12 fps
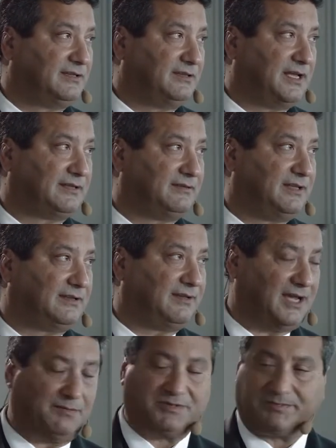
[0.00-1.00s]
that
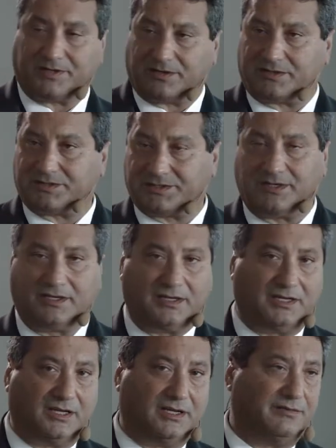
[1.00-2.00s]
helps, because
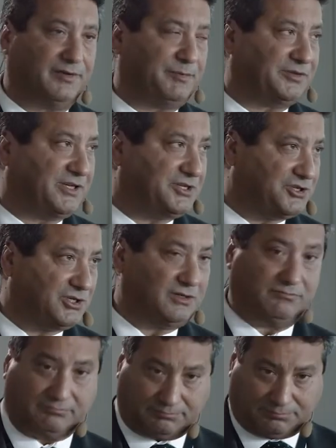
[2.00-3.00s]
if a
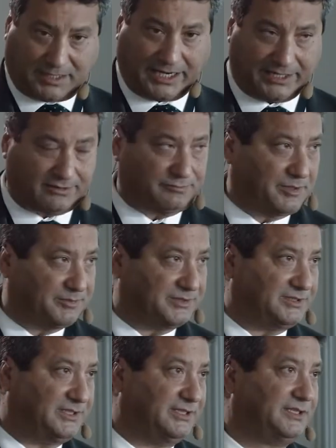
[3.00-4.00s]
potential buyer of
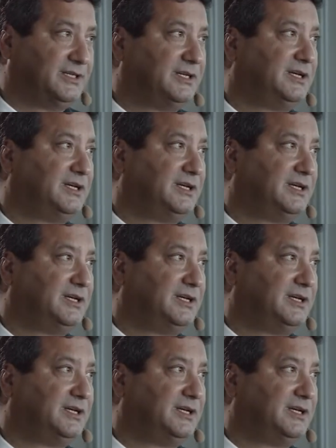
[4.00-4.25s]
property